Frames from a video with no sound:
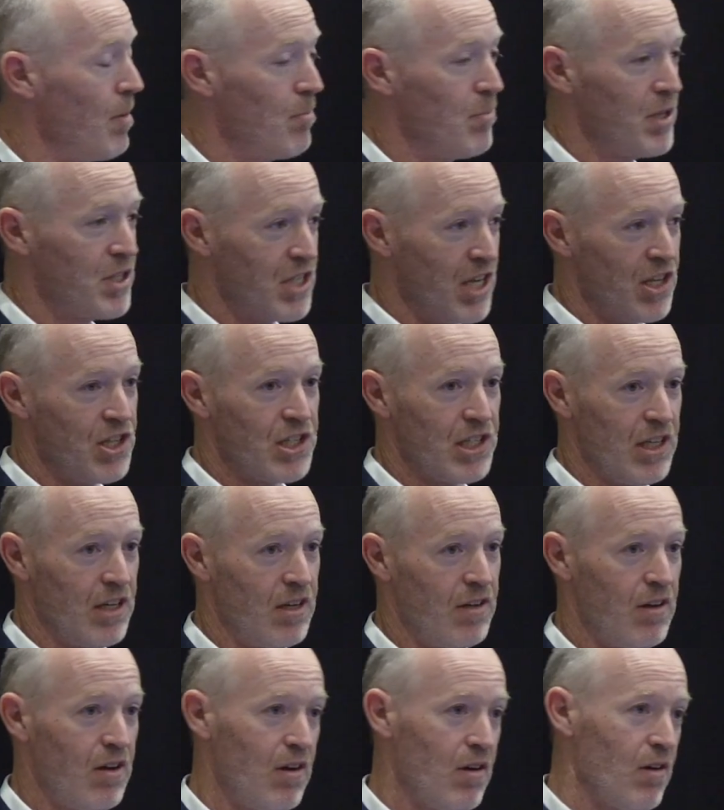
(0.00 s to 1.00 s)

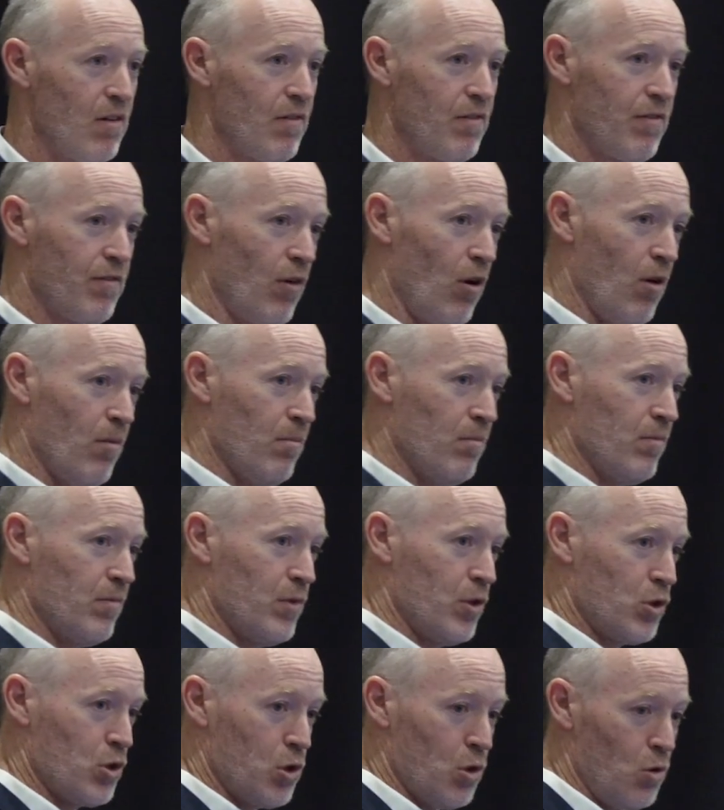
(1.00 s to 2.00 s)
potentially from
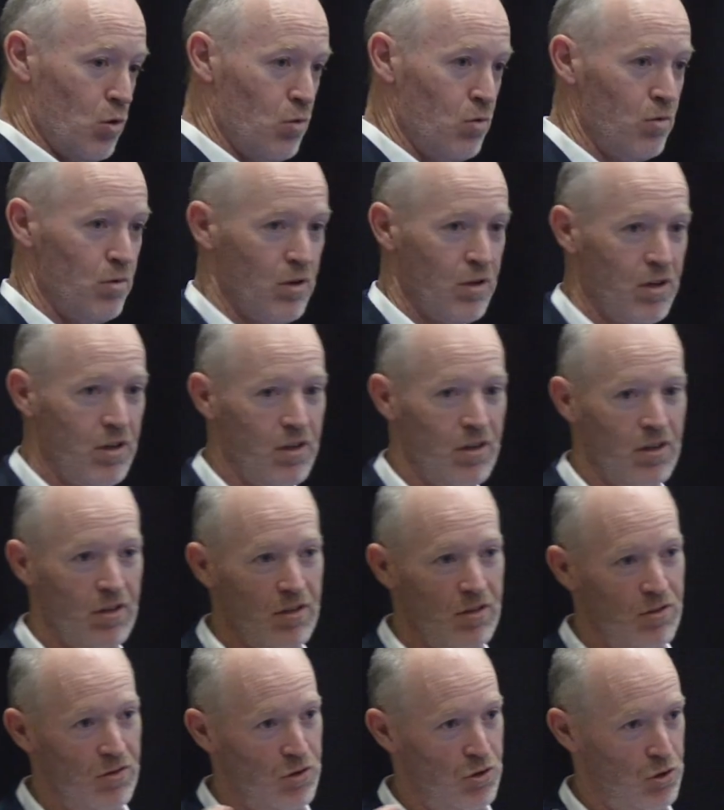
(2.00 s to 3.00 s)
the tool
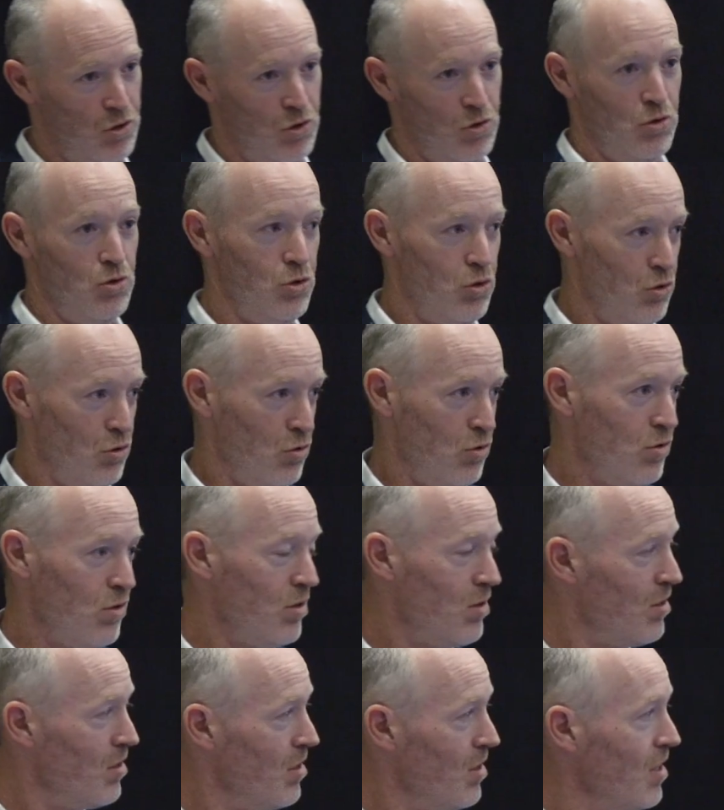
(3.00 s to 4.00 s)
to you
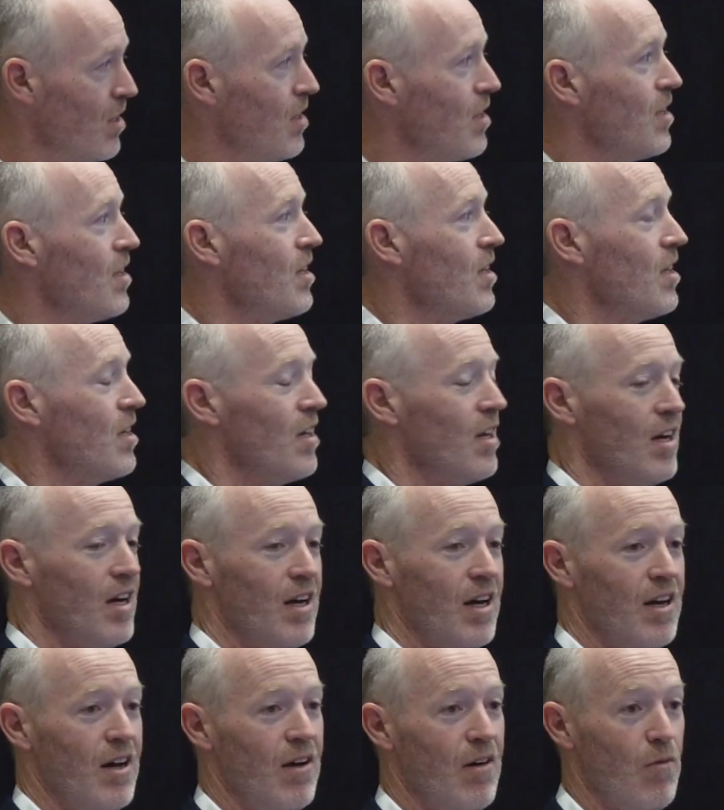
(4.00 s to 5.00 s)

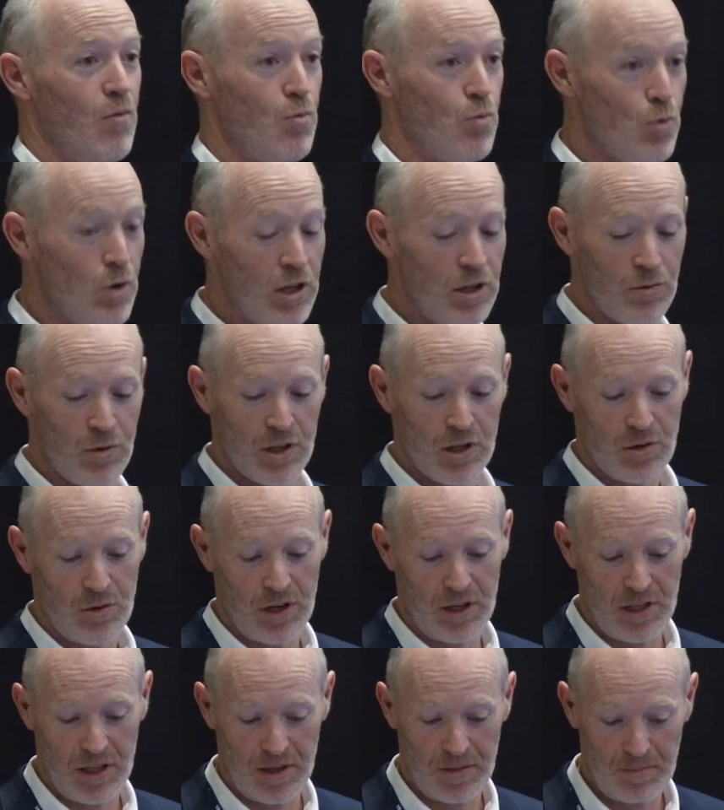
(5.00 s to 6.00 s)
really, really
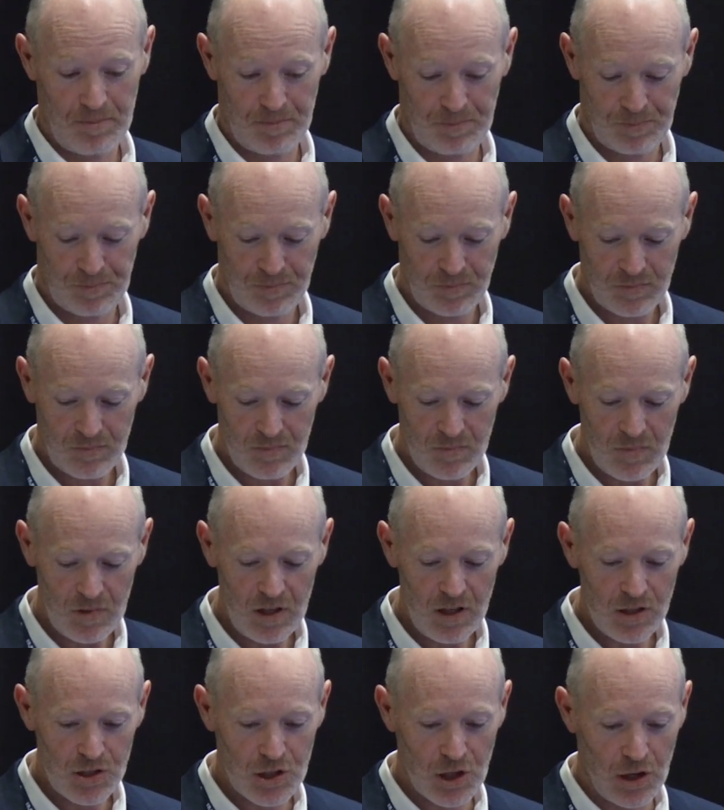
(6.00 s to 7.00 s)
quickly.
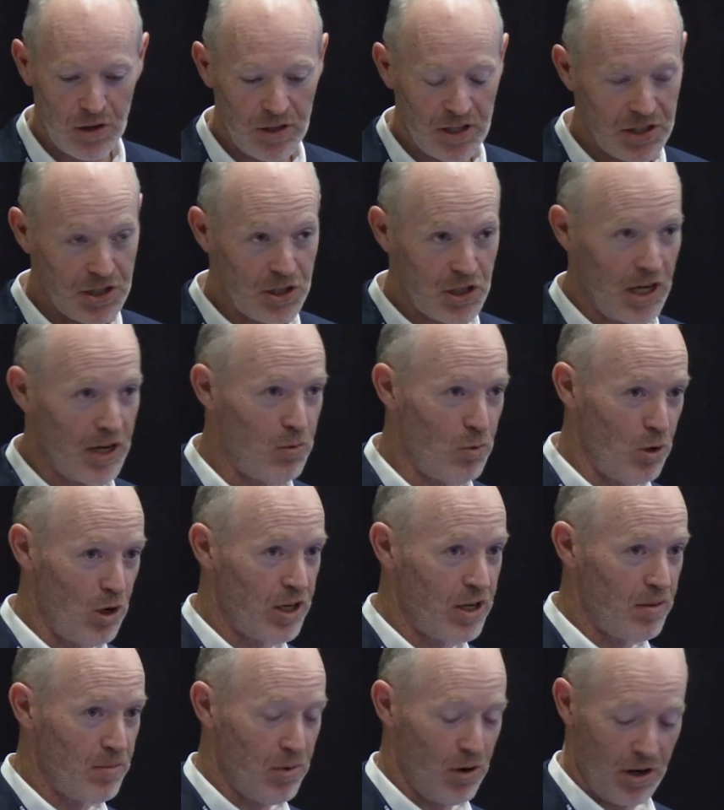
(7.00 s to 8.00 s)
So this is a
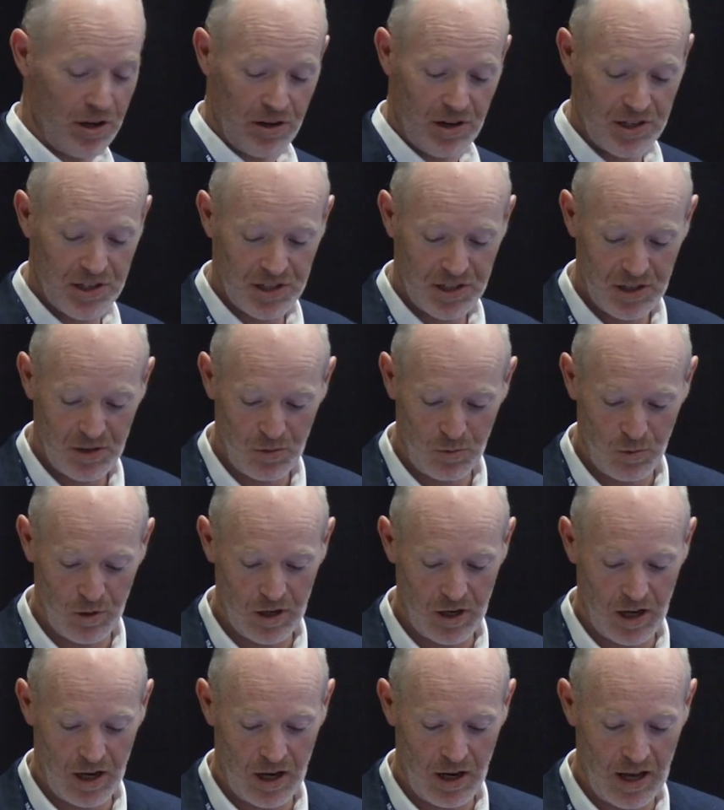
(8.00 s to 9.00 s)
work in progress.
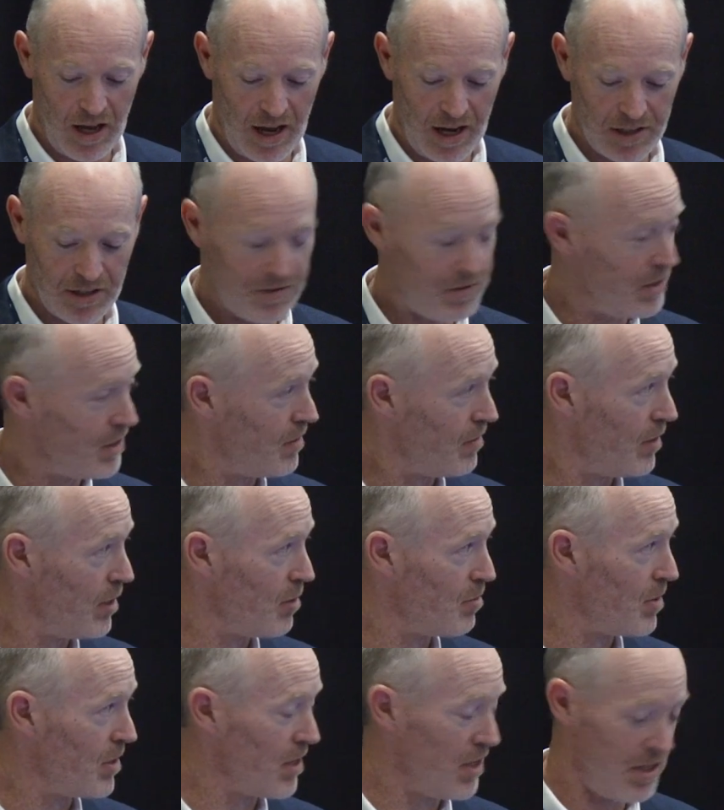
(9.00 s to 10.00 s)
We are actively
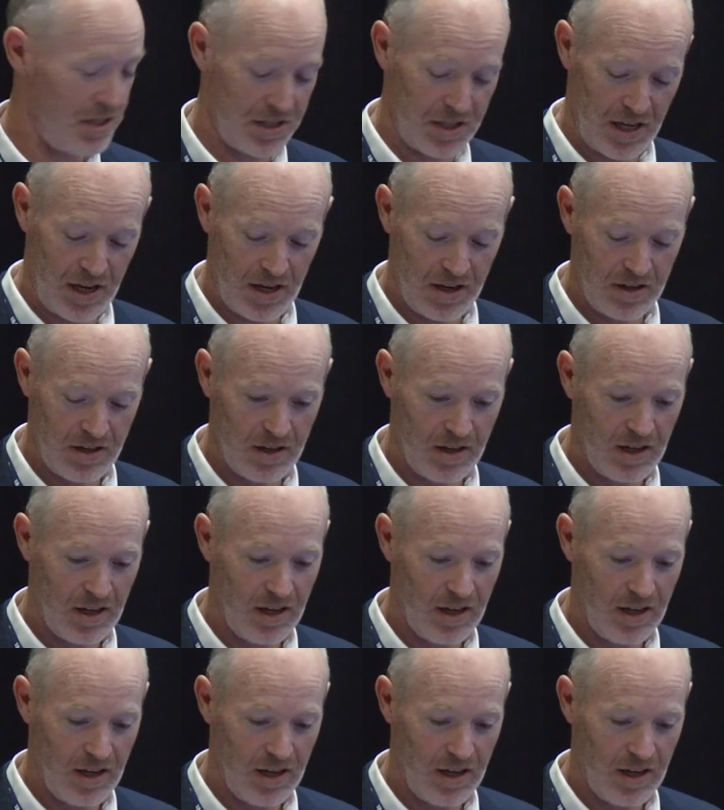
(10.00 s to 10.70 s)
developing this now,